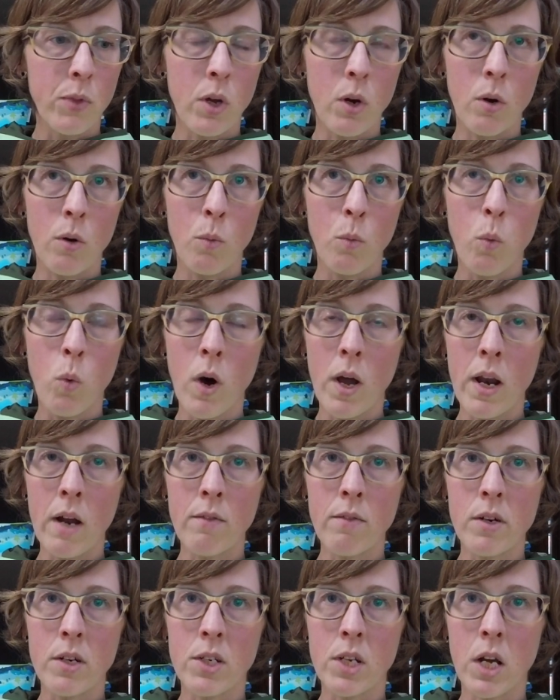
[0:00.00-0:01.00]

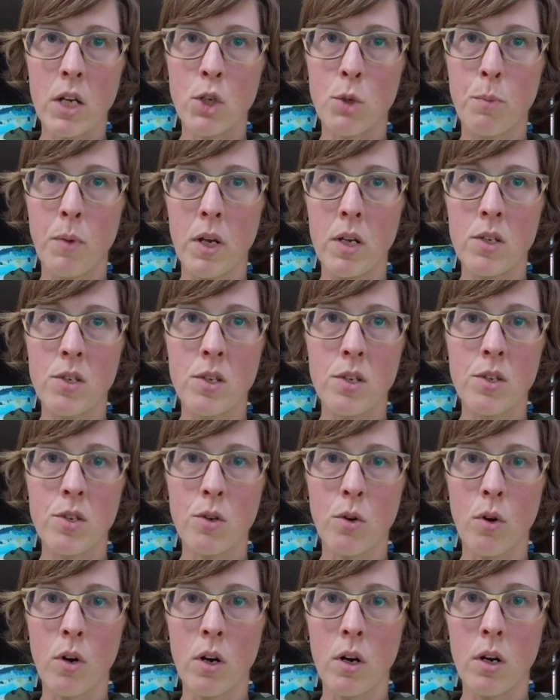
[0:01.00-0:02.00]
whatever, touch bases
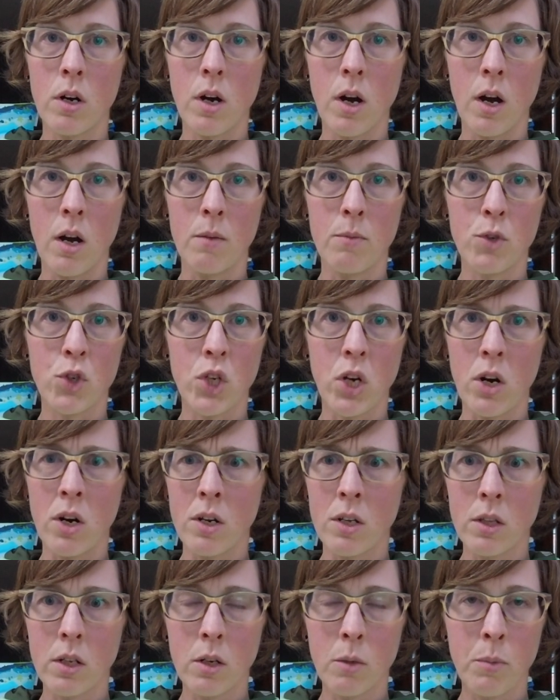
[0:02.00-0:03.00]
or sharing
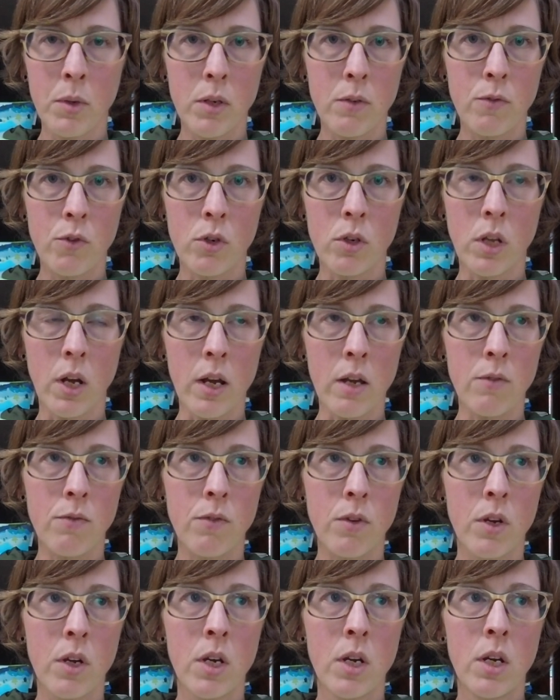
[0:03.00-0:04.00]
a little bit of your life
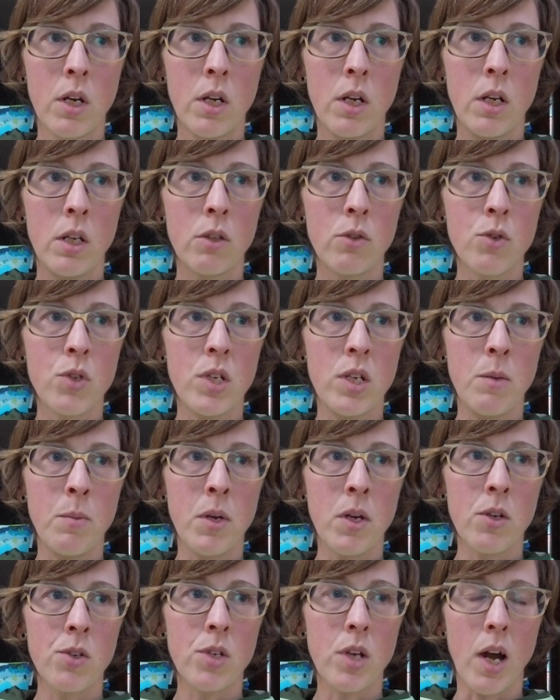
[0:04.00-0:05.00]
in those emails.